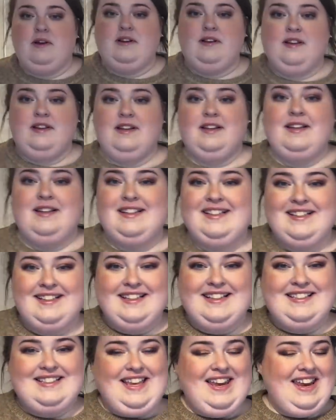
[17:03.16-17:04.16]

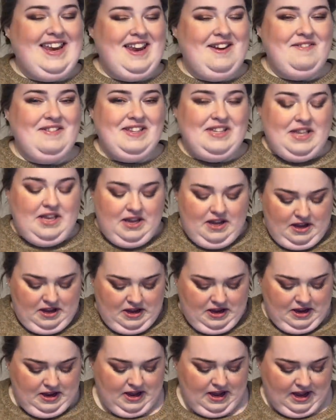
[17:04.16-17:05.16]
So here is the
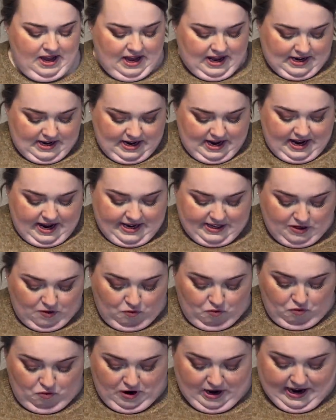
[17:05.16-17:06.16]
knit. It's a
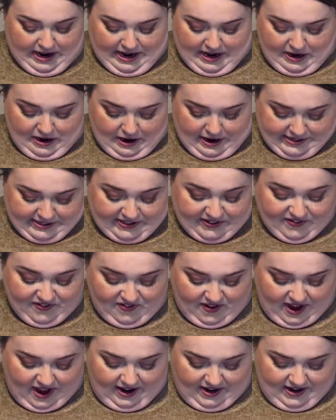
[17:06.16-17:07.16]
really nice
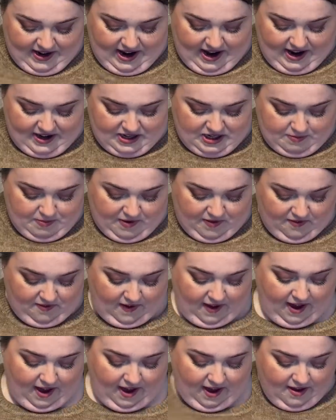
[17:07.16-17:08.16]
thick knit, to be
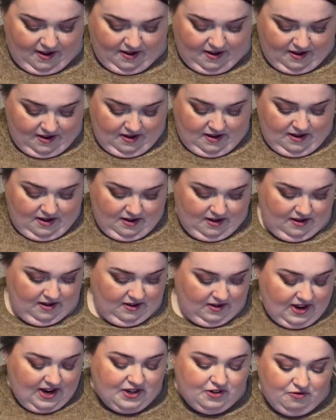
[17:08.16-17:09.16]
fair.
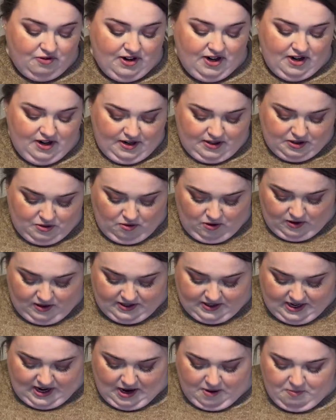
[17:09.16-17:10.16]
It's really nice
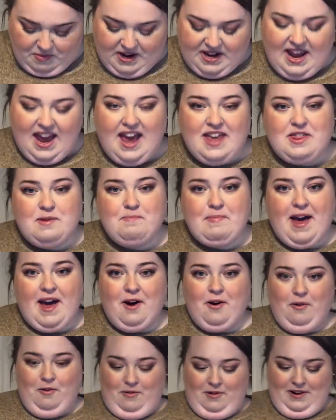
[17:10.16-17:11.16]
quality, but yeah, the
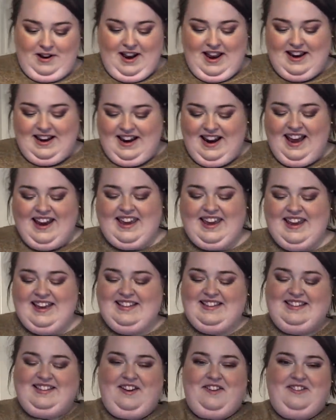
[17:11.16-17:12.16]
belt,
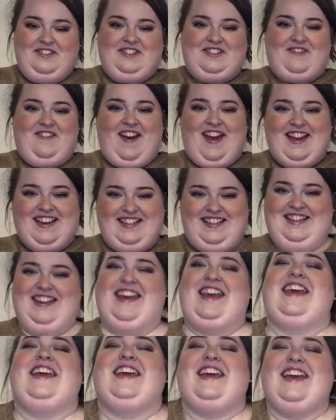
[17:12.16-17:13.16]
it's so
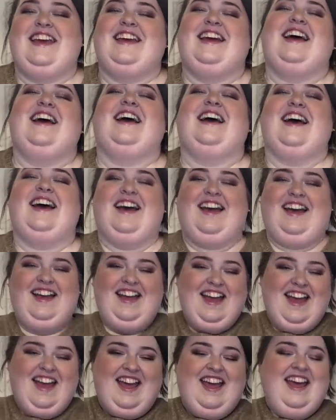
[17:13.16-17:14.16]
stretchy.
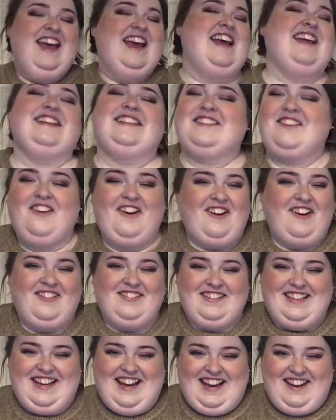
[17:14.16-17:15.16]
It's not
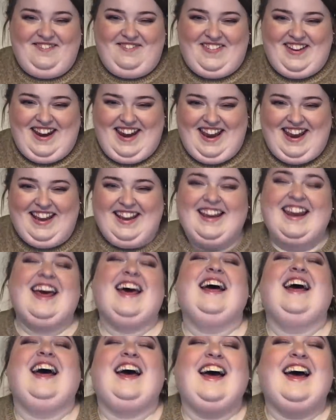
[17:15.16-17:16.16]
holding anything in.
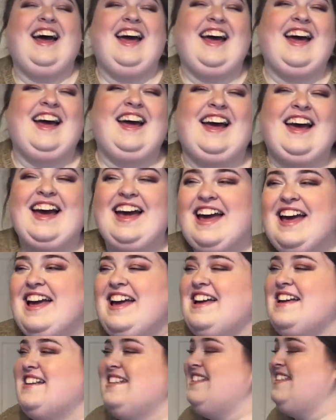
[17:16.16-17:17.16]

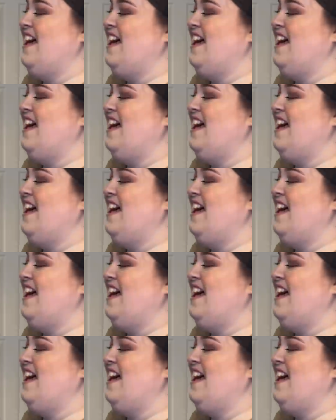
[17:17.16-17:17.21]
So